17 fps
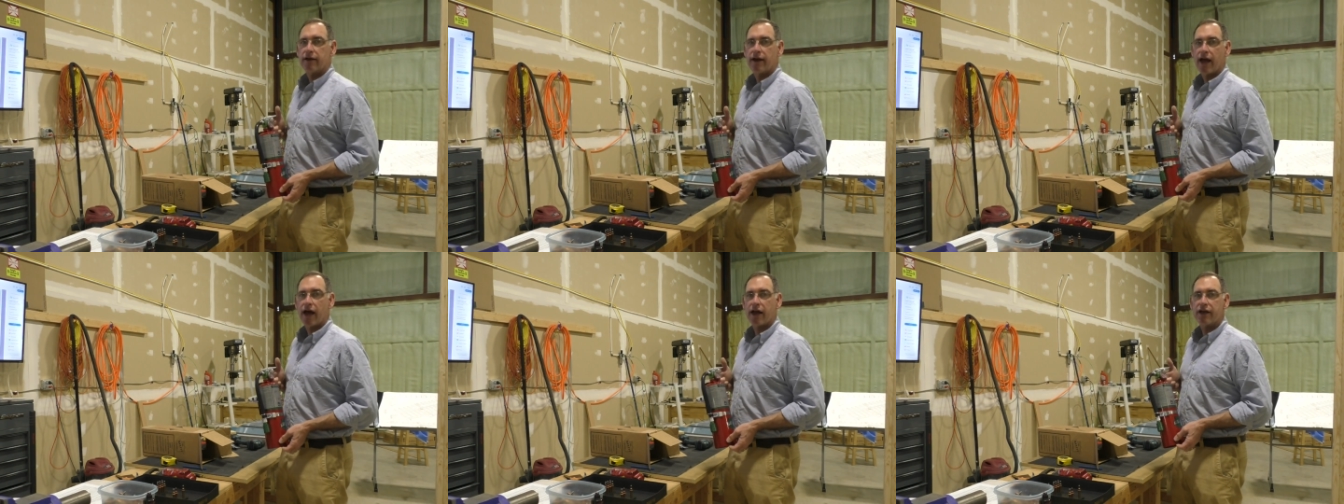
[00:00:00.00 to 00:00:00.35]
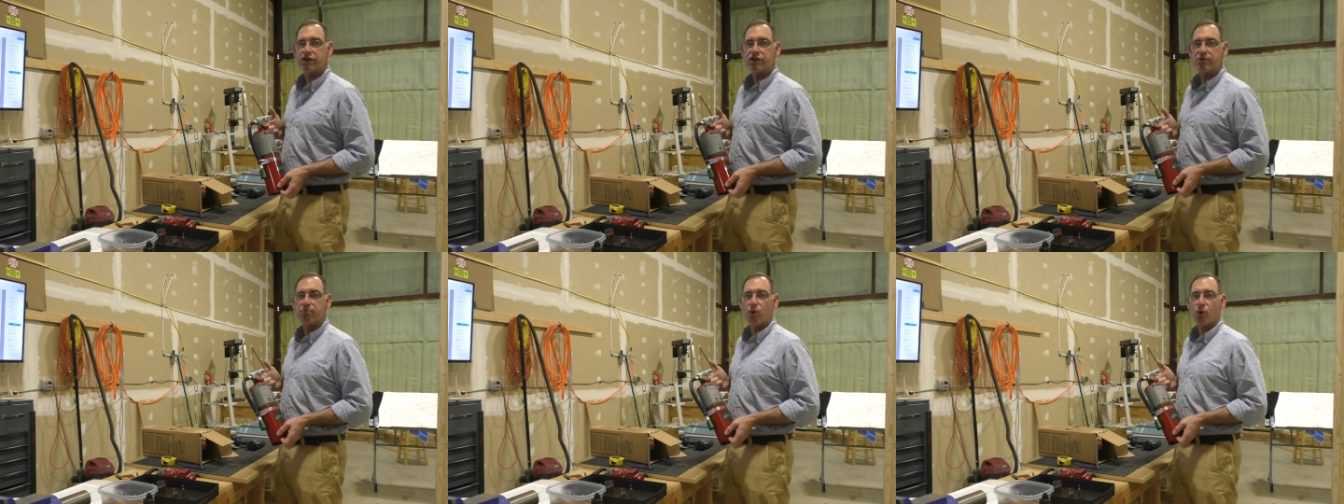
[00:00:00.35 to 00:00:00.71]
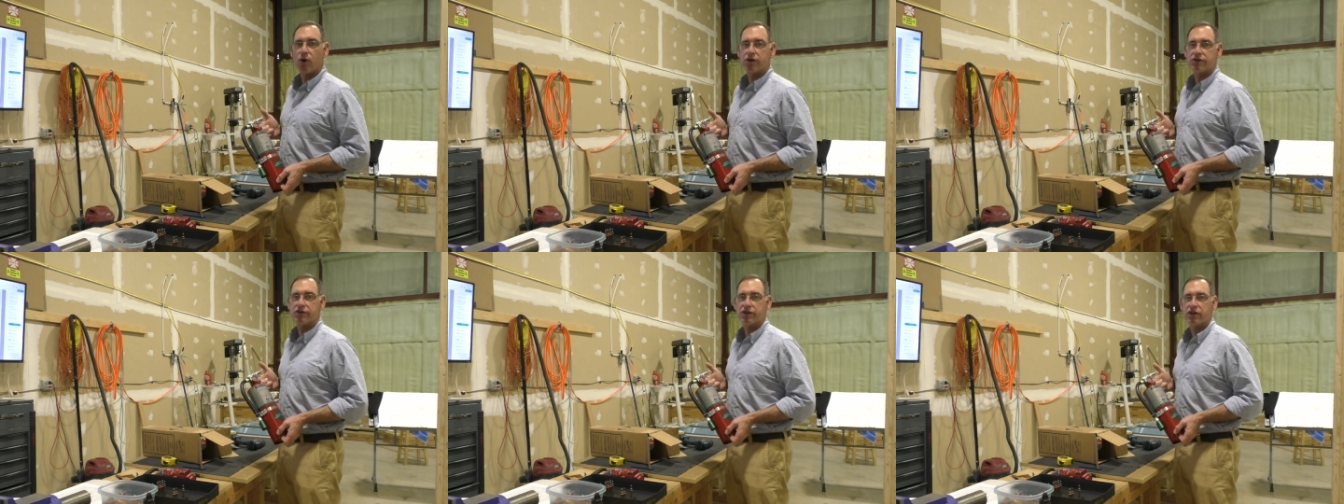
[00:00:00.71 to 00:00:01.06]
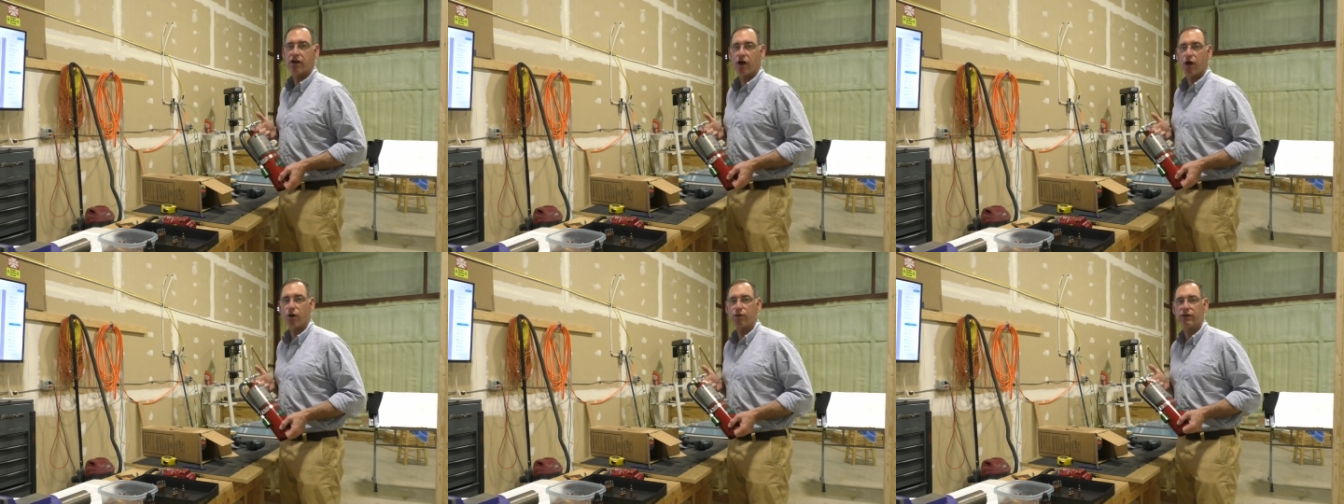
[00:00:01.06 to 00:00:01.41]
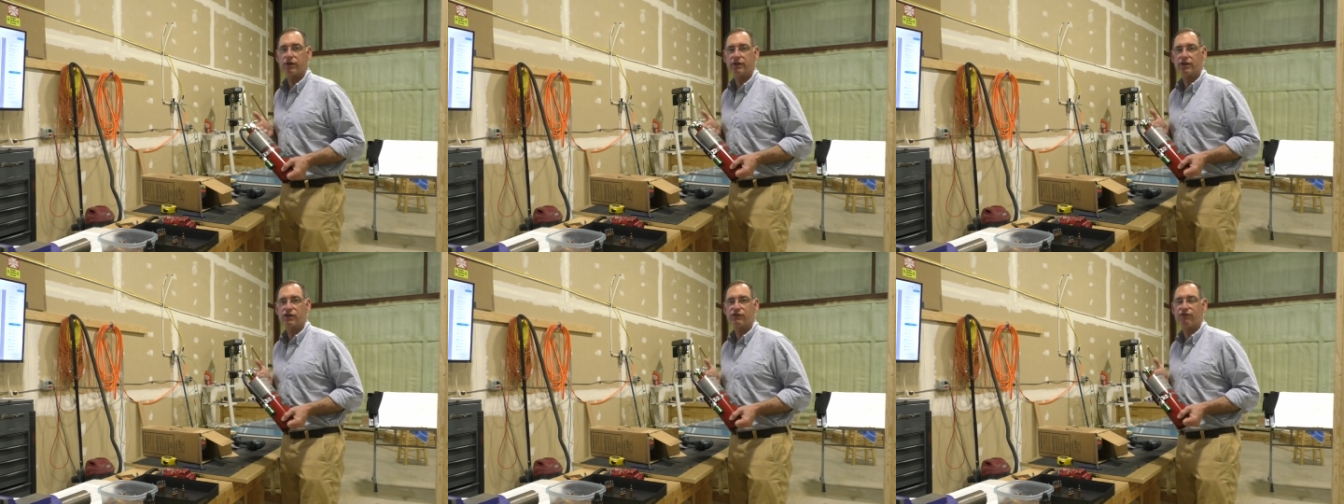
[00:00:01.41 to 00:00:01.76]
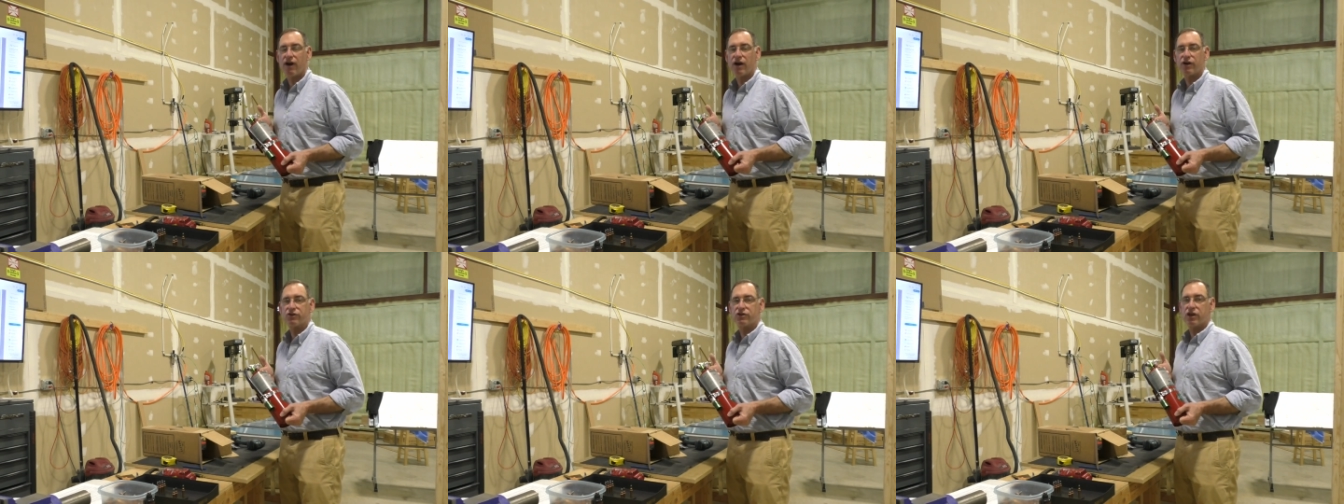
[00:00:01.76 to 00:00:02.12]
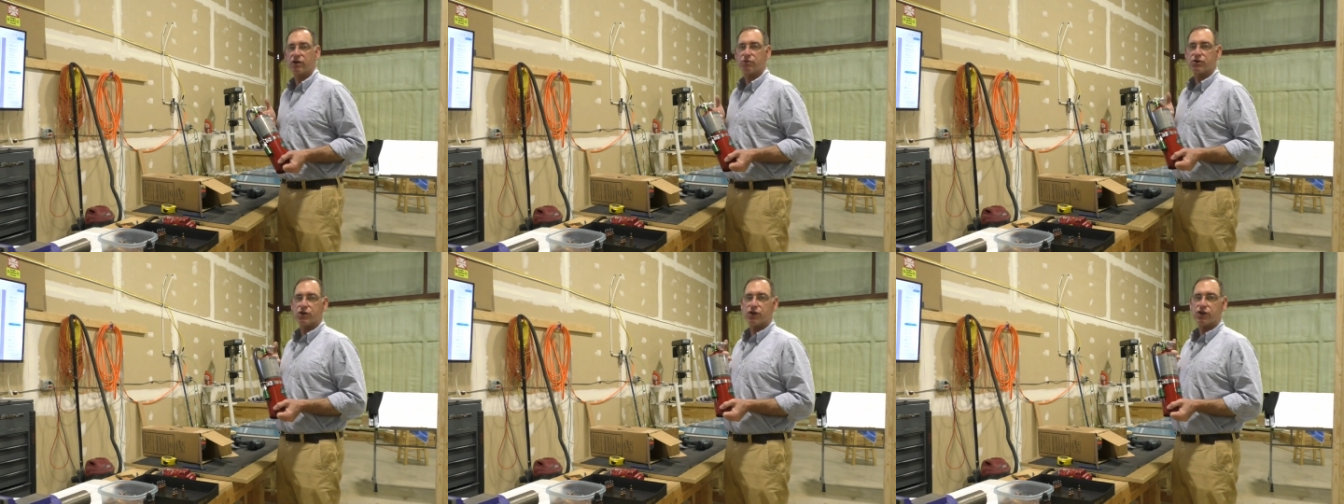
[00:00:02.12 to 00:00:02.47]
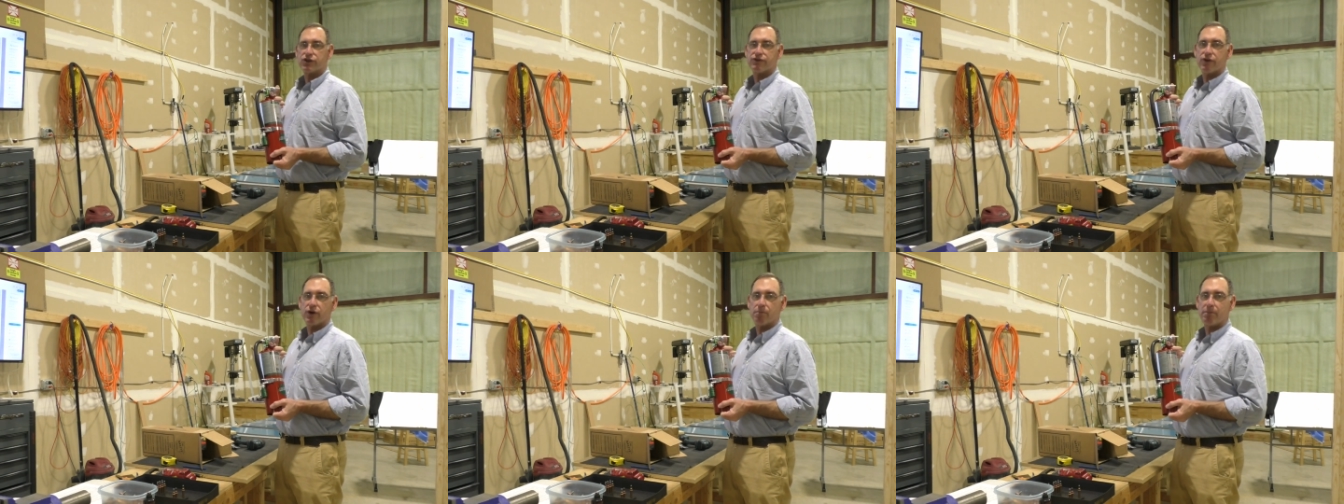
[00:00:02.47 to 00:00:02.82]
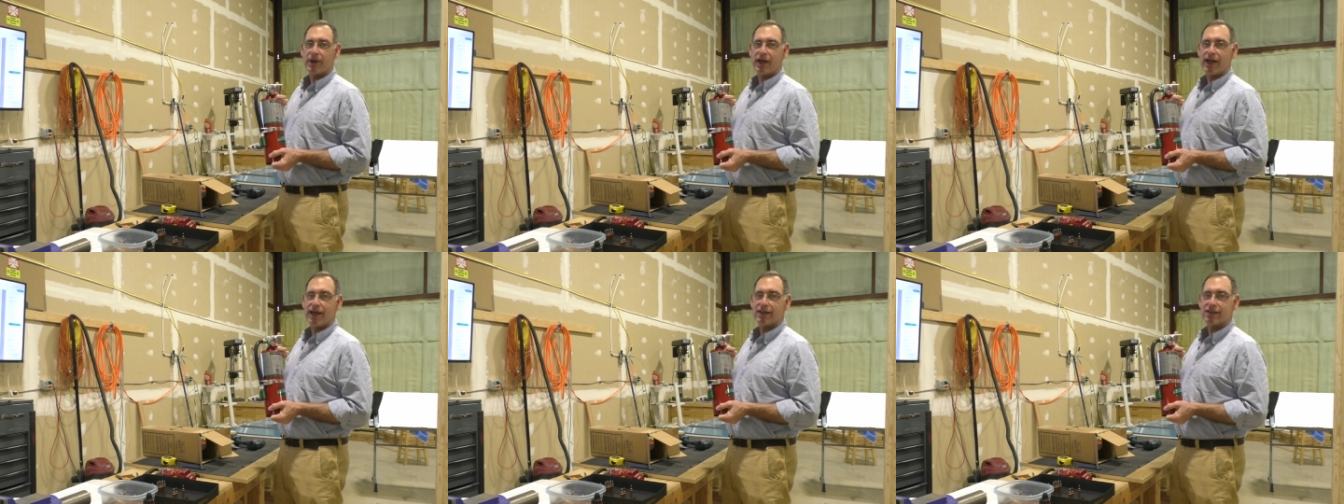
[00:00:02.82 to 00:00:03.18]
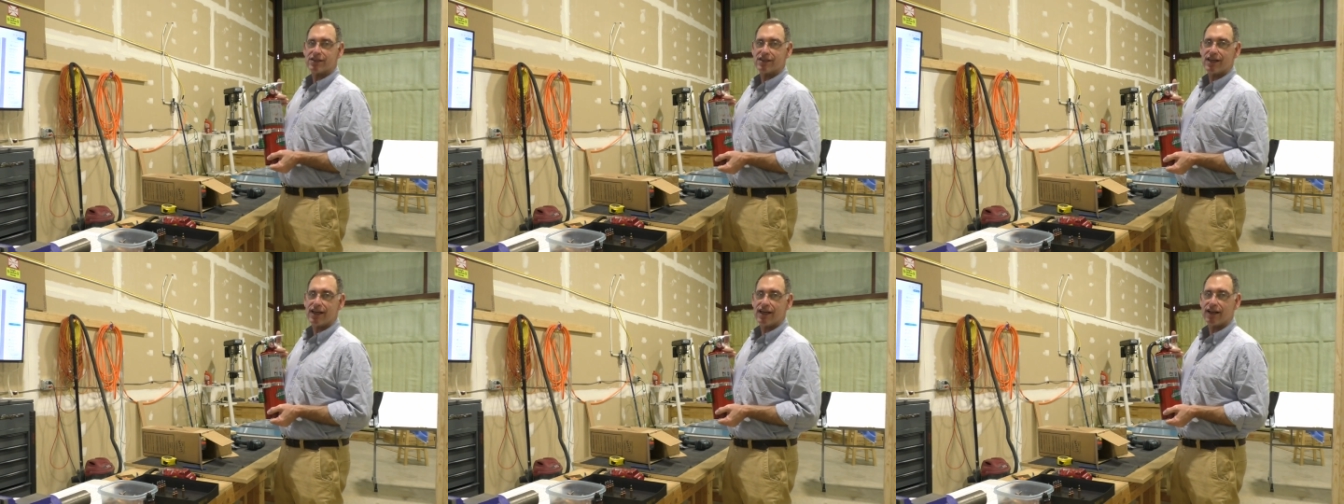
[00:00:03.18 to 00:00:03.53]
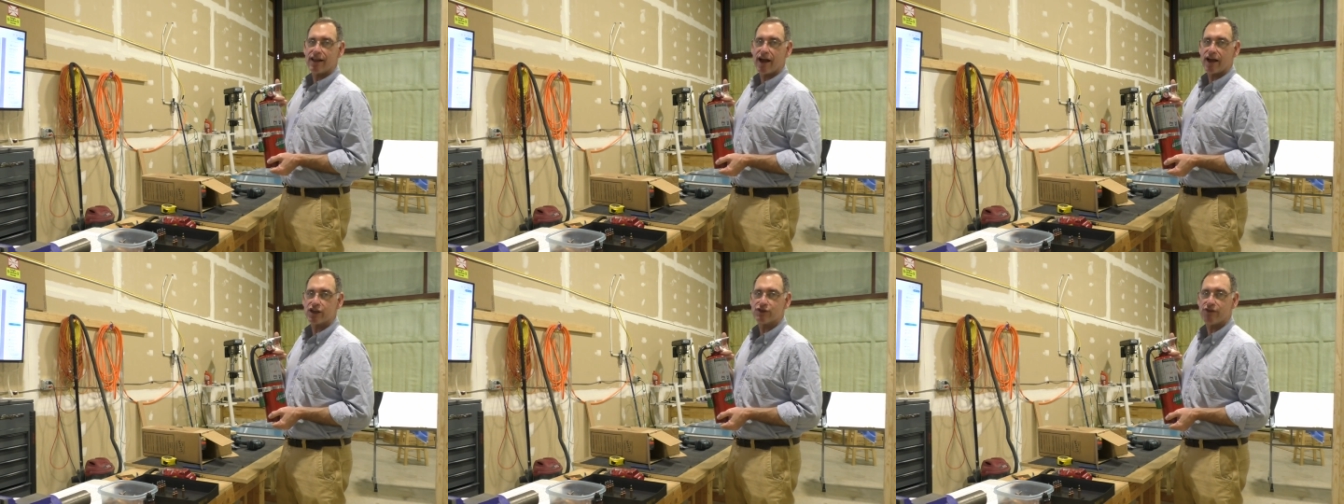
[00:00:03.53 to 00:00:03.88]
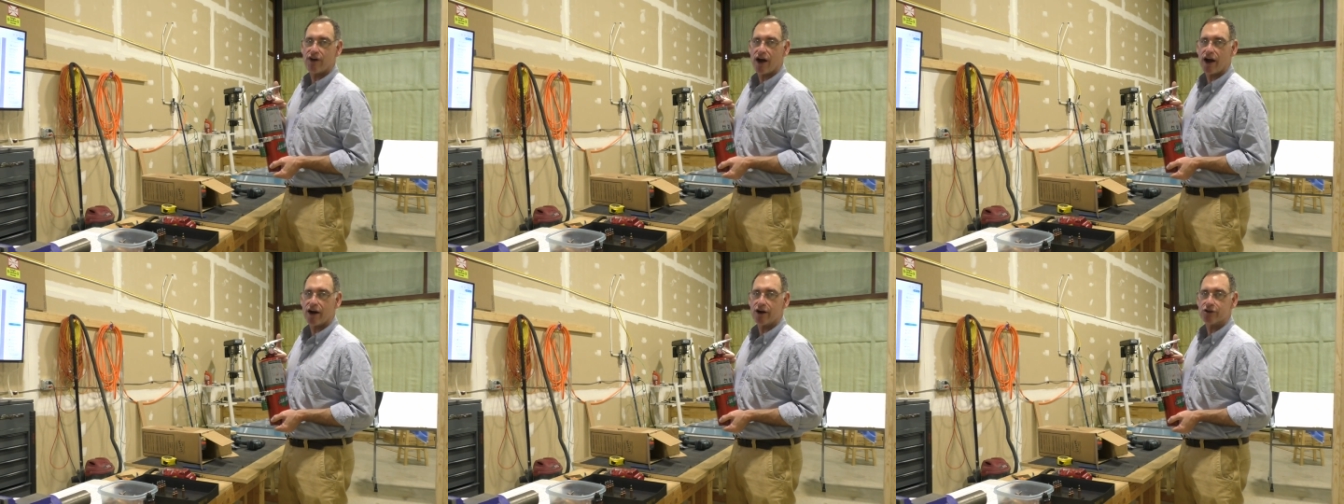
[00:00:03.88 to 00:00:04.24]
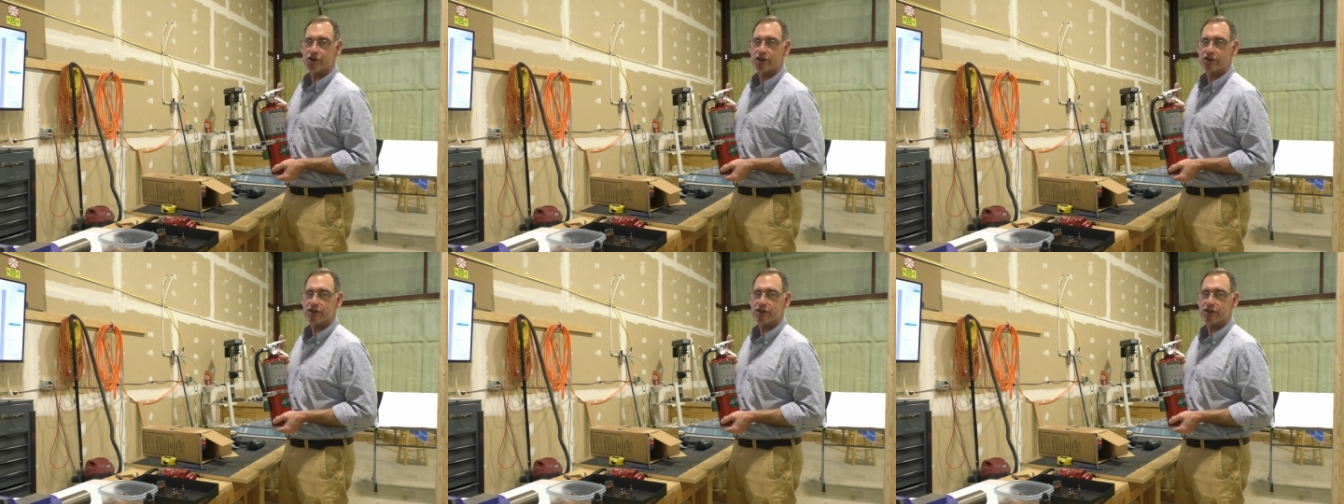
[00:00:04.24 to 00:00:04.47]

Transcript: Now it is important to know that this fire extinguisher is for B and C class fires.